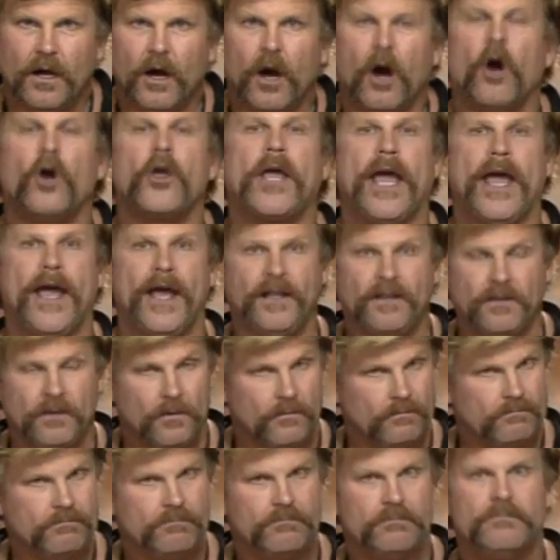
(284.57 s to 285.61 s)
What okay. is the
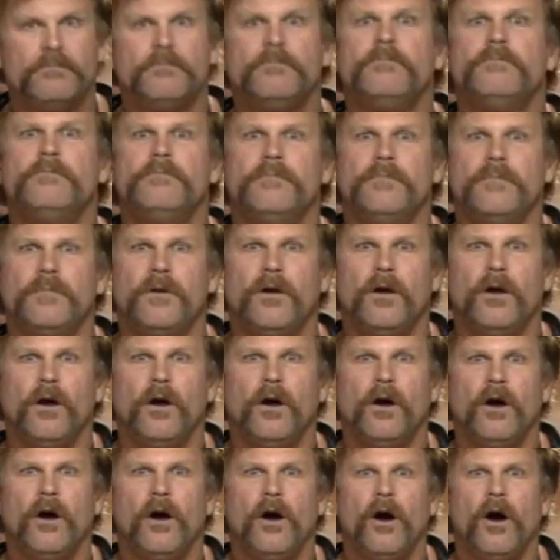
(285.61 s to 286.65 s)
LDS religion doing that is
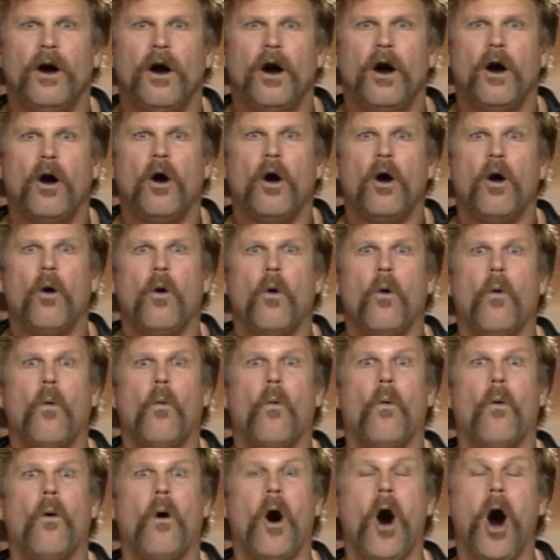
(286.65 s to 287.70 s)
corrupt that
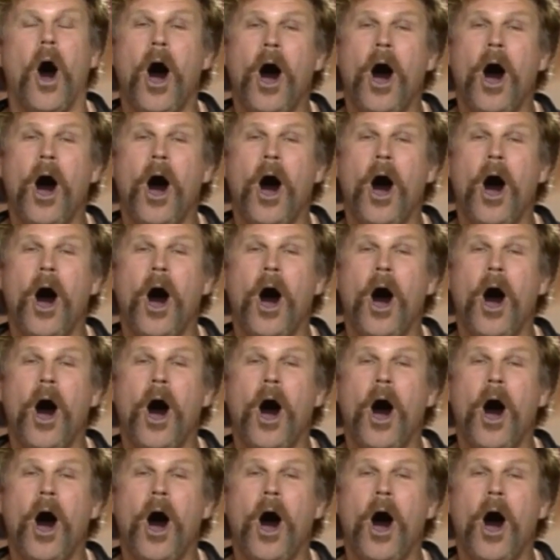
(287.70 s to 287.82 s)
causes you?